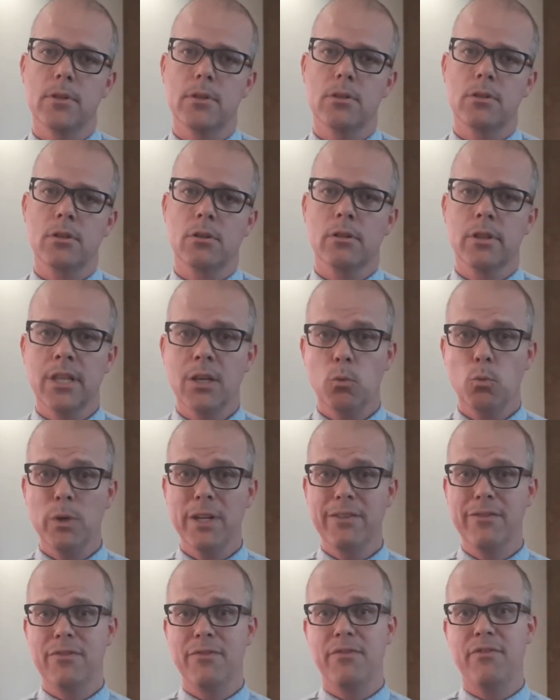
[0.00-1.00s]
certain that
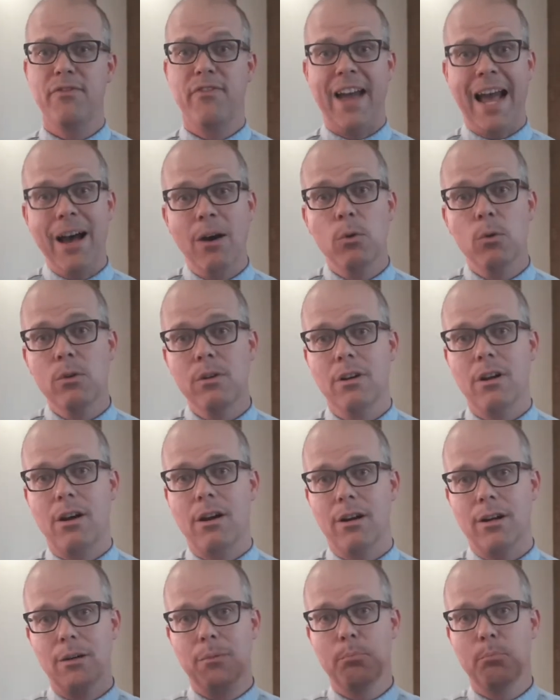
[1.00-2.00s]
we've found
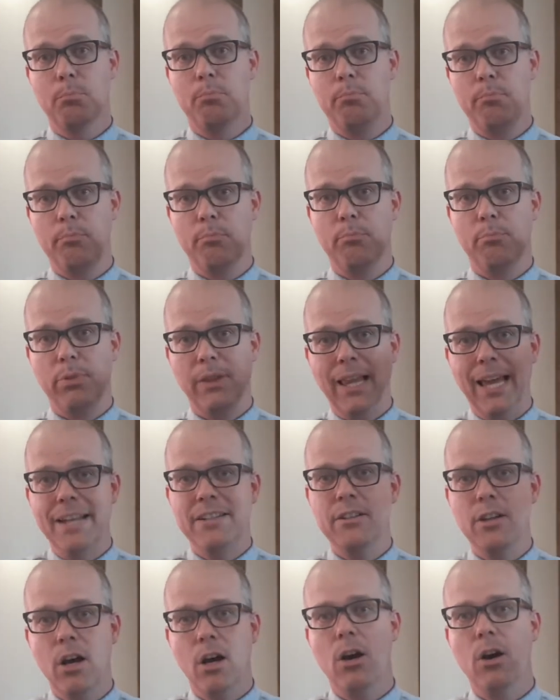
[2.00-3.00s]
our
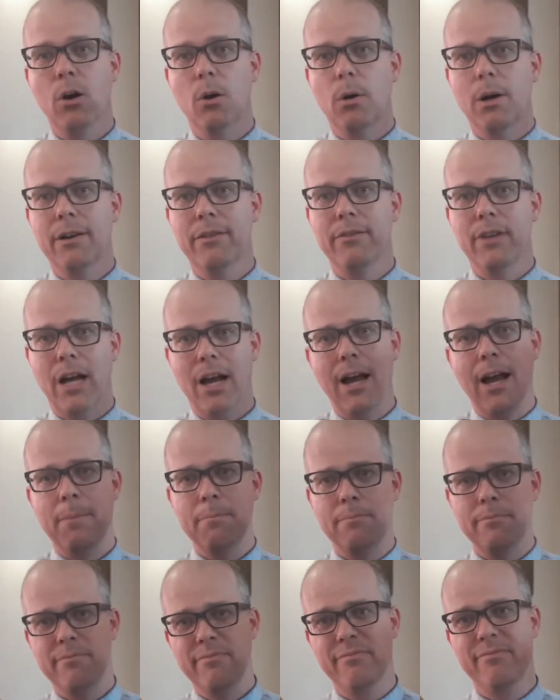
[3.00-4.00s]
plateau of
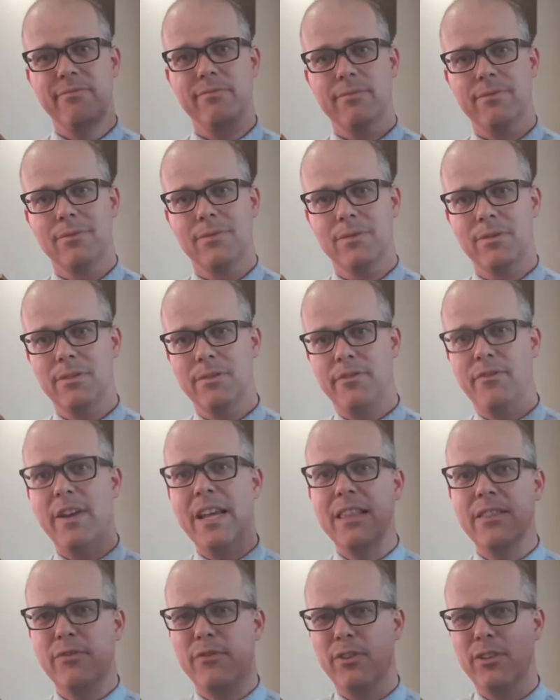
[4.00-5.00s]
I'm
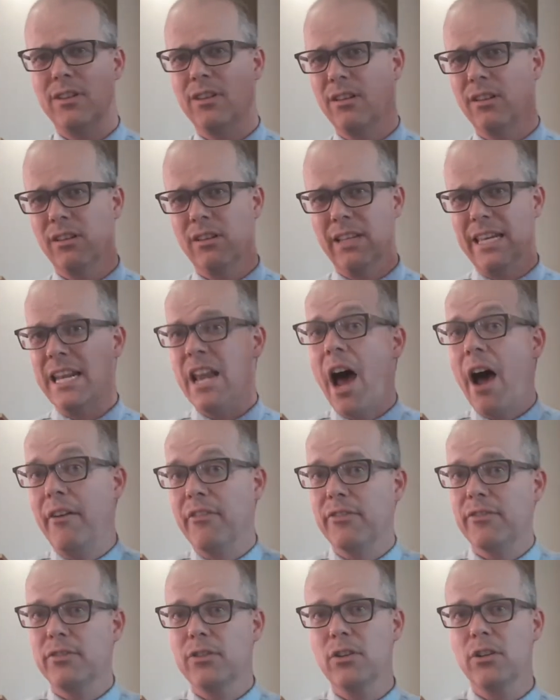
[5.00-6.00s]
faithful
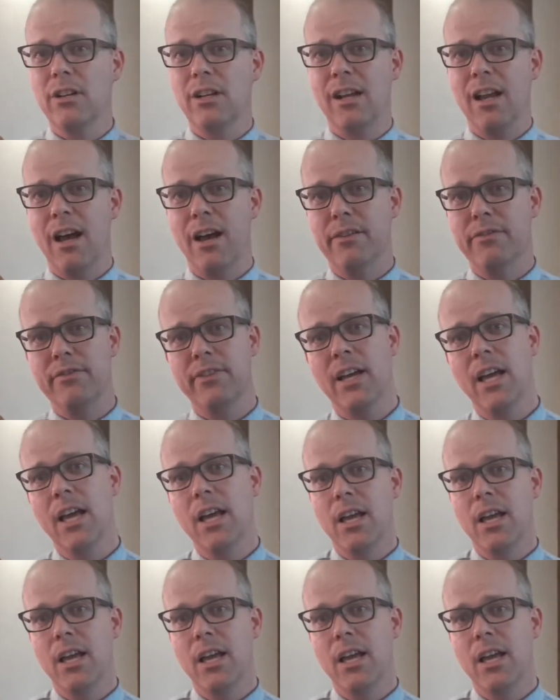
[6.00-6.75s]
enough, good enough.